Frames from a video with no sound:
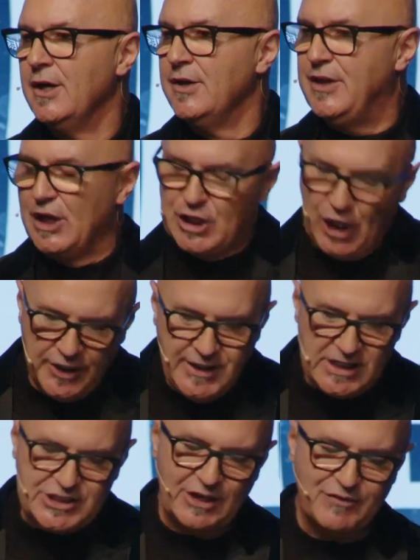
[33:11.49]
The
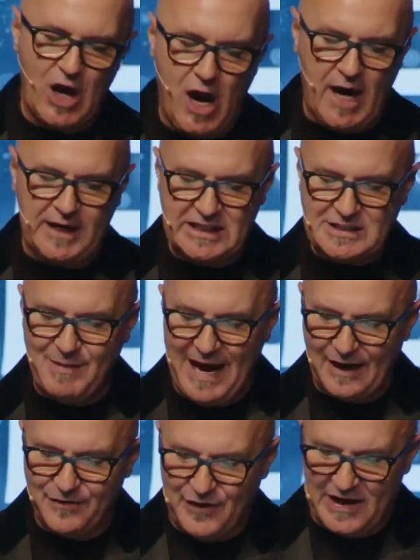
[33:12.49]
goodness of God is
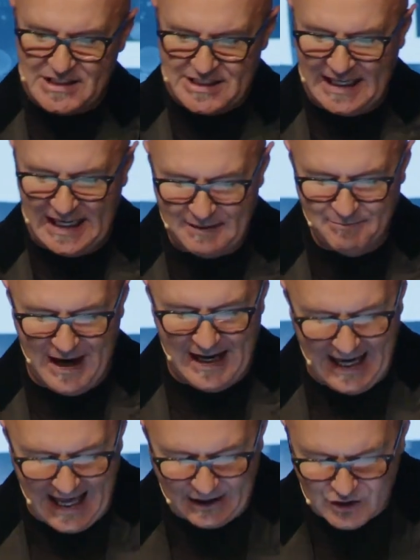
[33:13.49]
manifesting in my life.